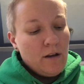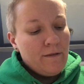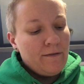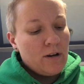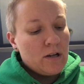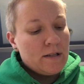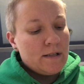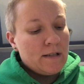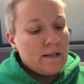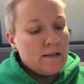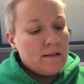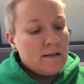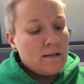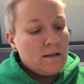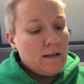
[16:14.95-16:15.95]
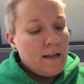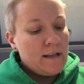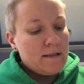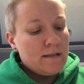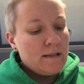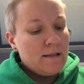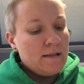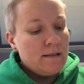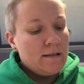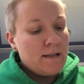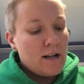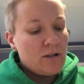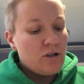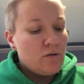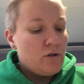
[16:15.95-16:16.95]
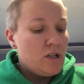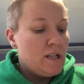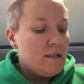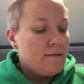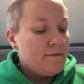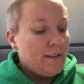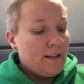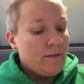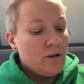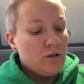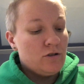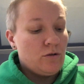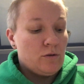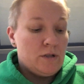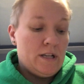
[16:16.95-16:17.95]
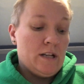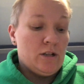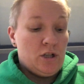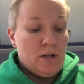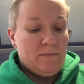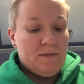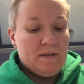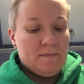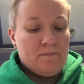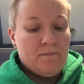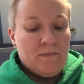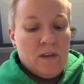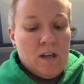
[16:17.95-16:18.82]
versus Clancy's nacho cheese flavored tortilla chips.